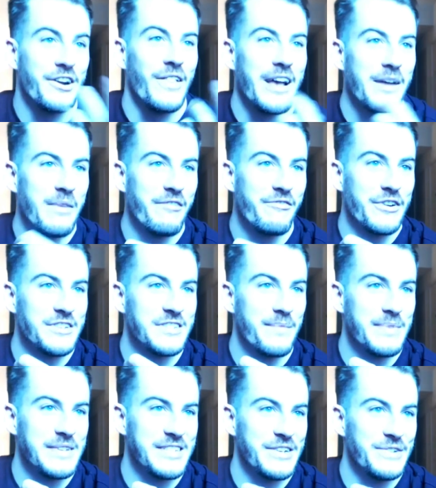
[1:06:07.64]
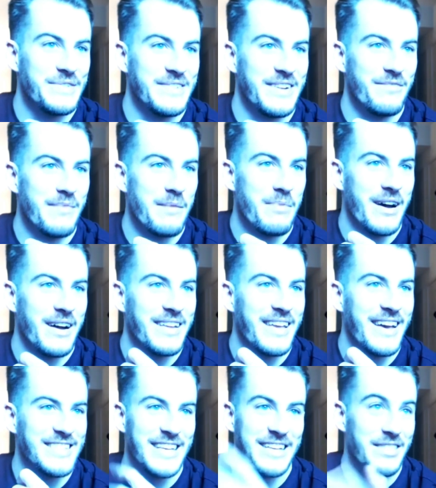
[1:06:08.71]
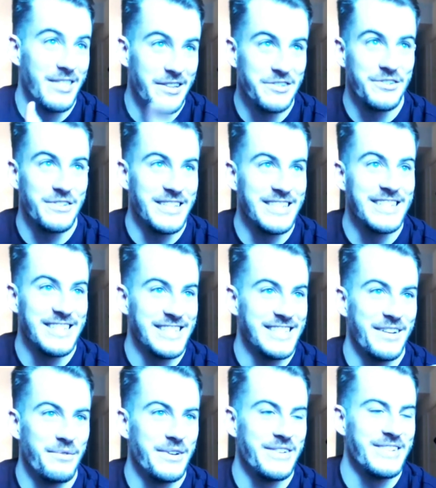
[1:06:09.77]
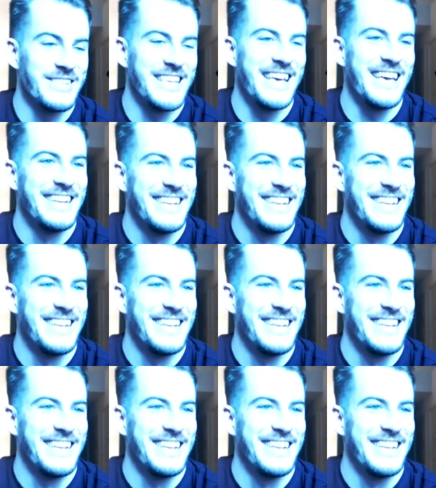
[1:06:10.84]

gonna like because of, of my podcast. I literally just said what you just